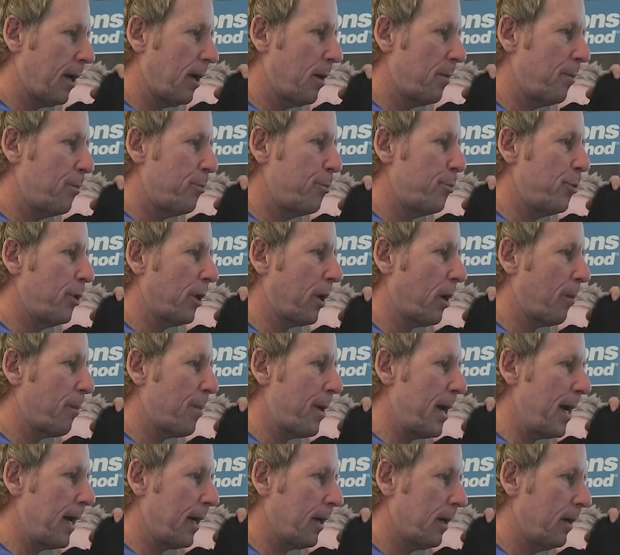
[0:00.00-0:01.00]
again, bring
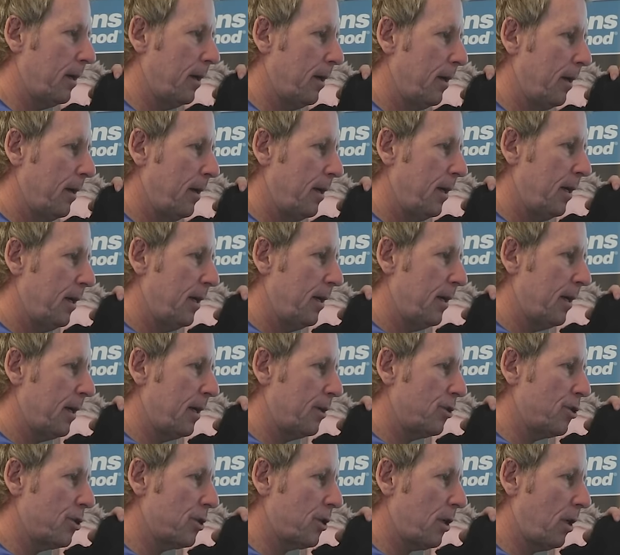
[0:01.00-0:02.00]
it back,
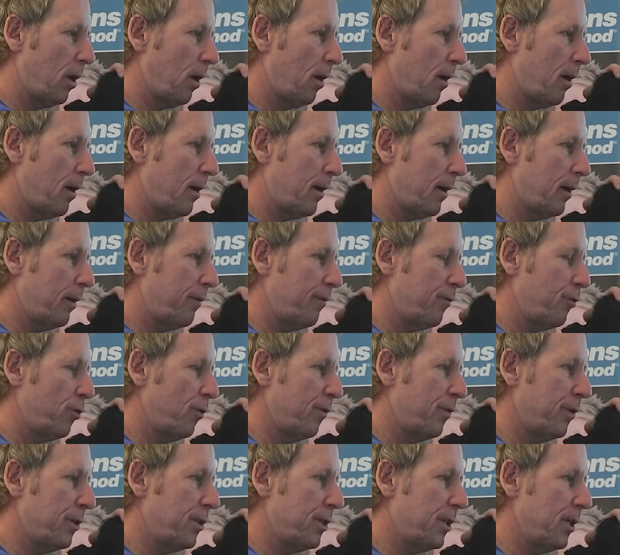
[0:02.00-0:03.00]
and just glide
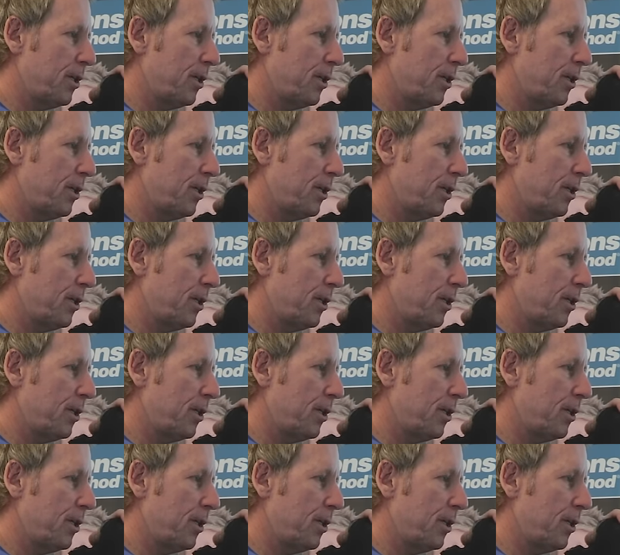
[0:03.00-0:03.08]
through the